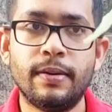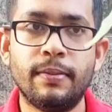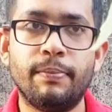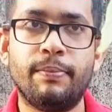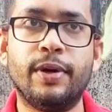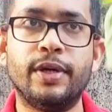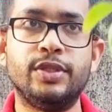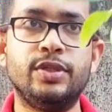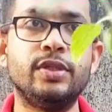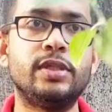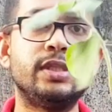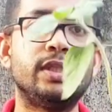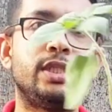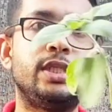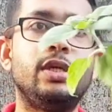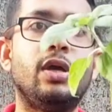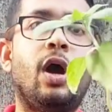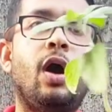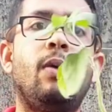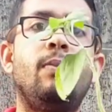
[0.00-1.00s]
but you can
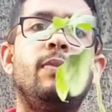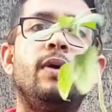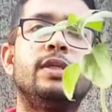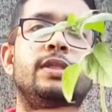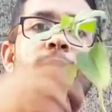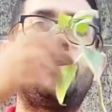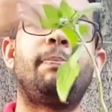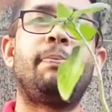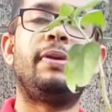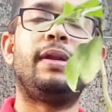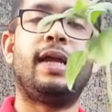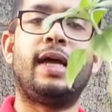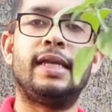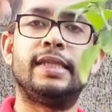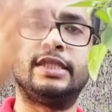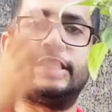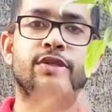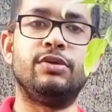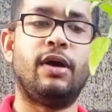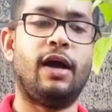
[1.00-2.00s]
see how much
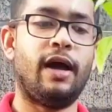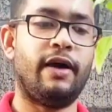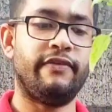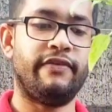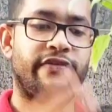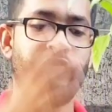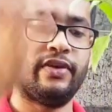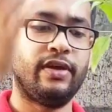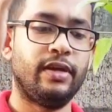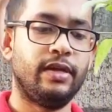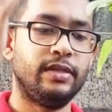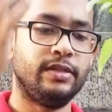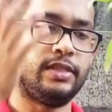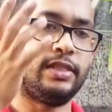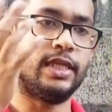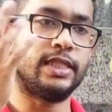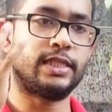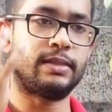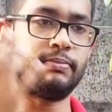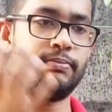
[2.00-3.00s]
plant you have
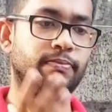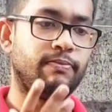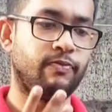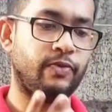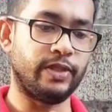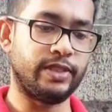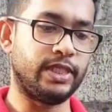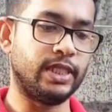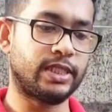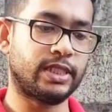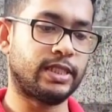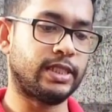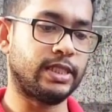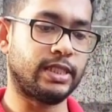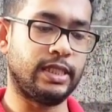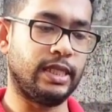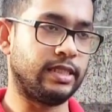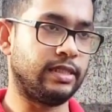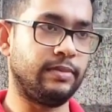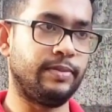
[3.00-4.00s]
just with just
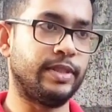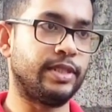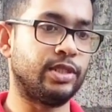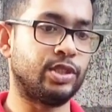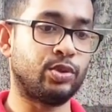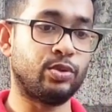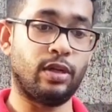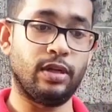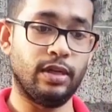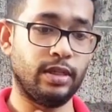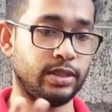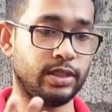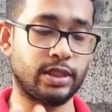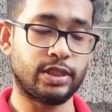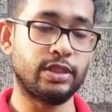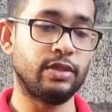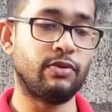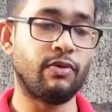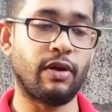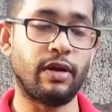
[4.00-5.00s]
this little bit of soil. It's
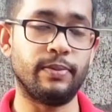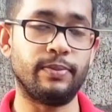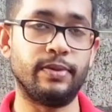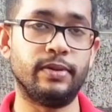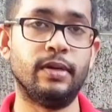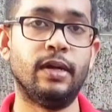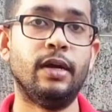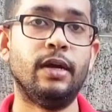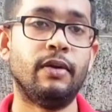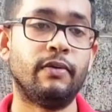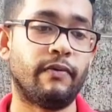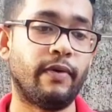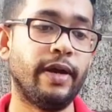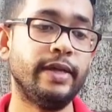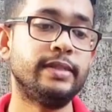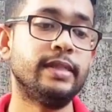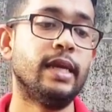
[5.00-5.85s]
just incredible, right?